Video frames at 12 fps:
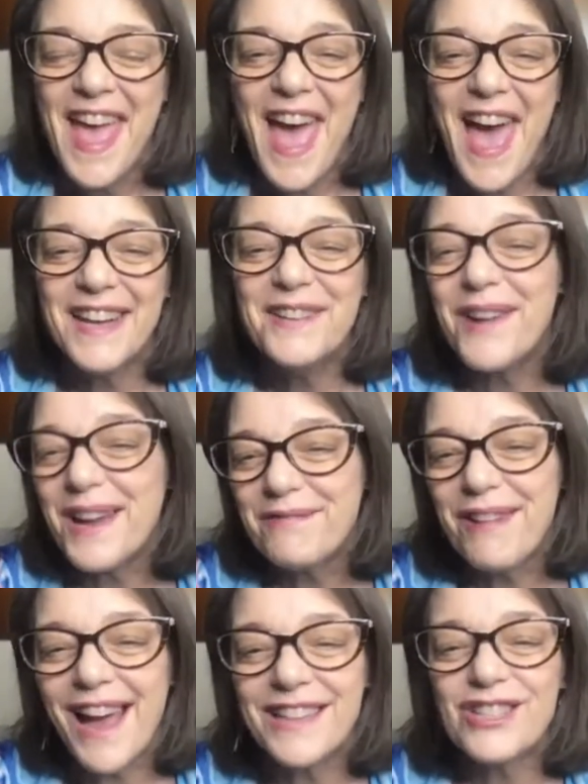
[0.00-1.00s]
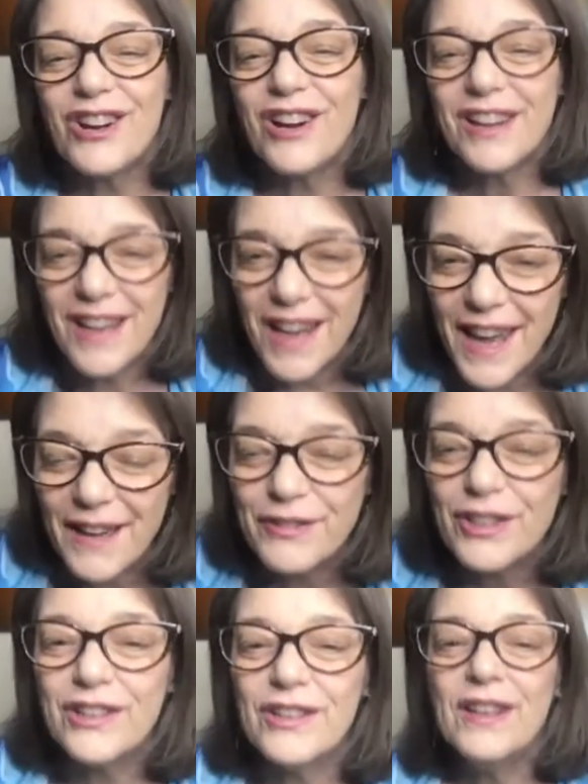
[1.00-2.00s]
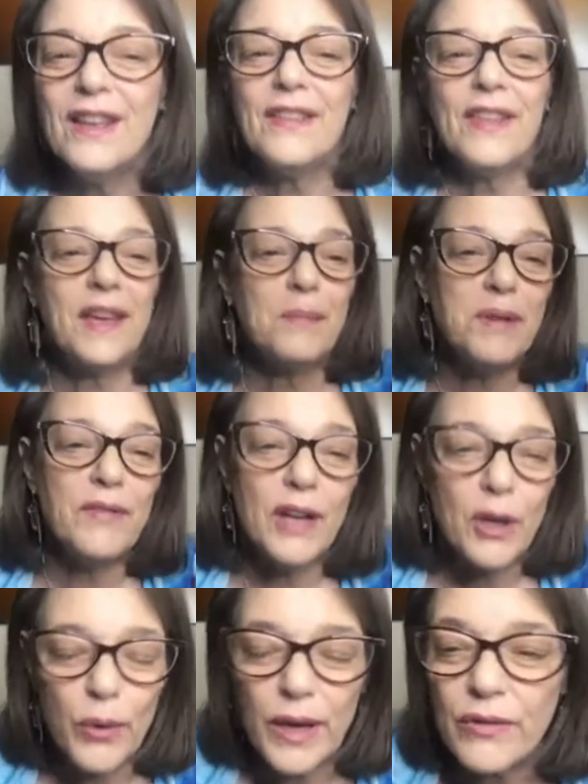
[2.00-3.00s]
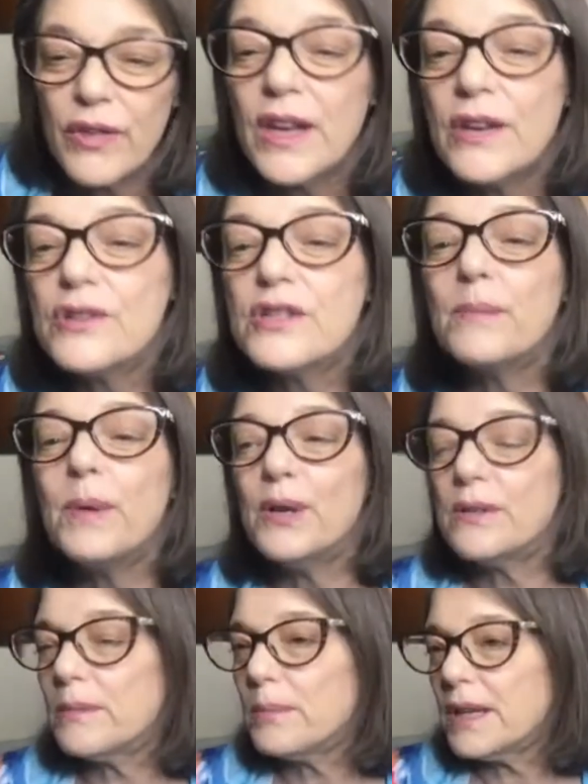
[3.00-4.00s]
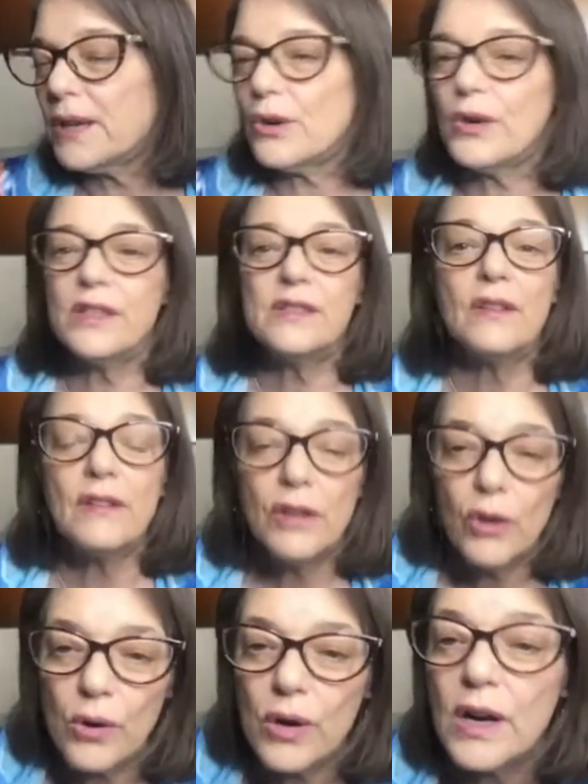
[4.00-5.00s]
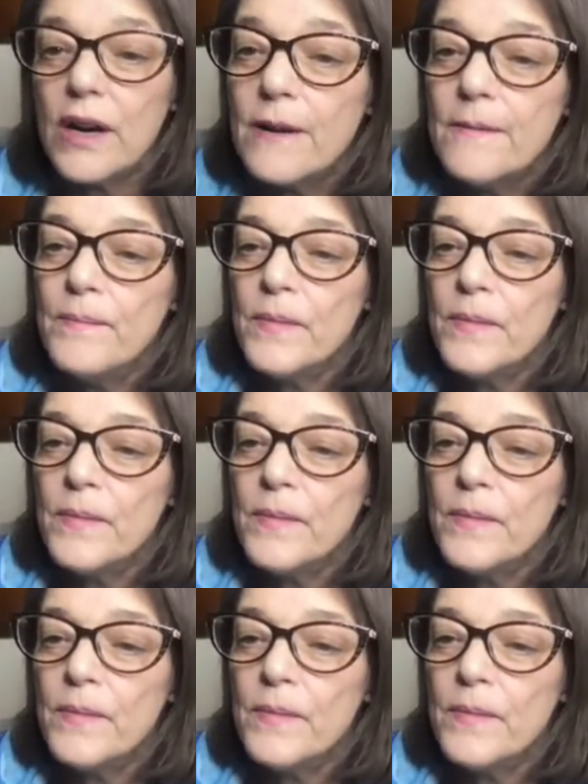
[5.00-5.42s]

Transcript: Anyway, rats are clever. They can be very quick thinkers, supposedly, according to lore.